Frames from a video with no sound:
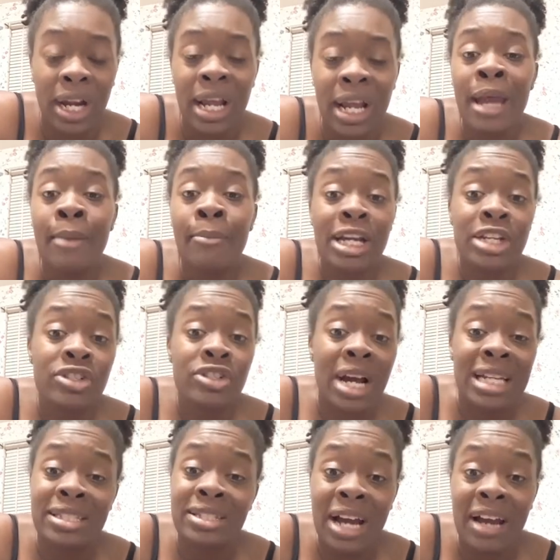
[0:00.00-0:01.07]
Make sure I
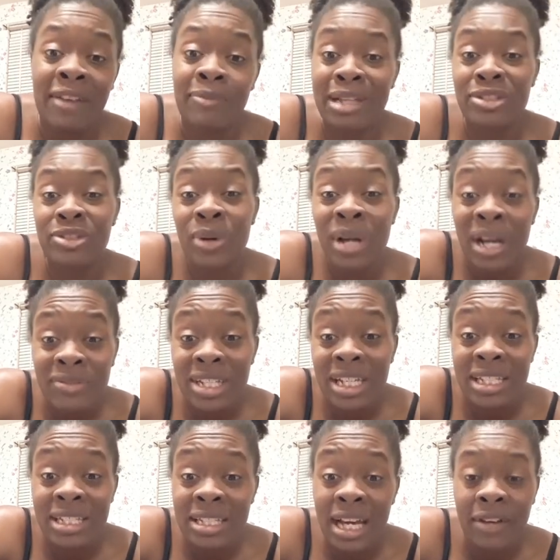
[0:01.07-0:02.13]
still have about 12 tickets
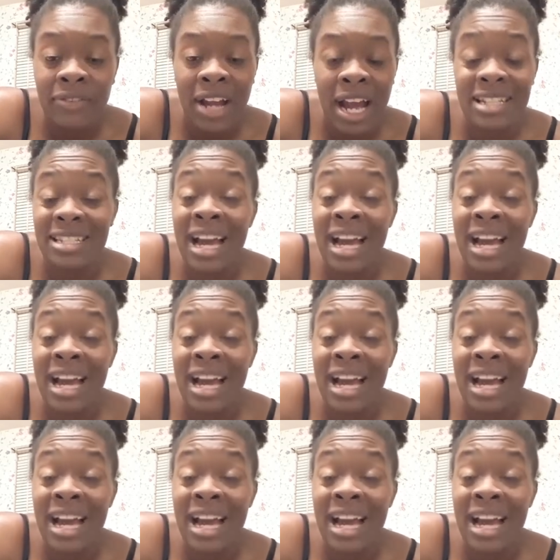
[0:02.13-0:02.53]
left, guys.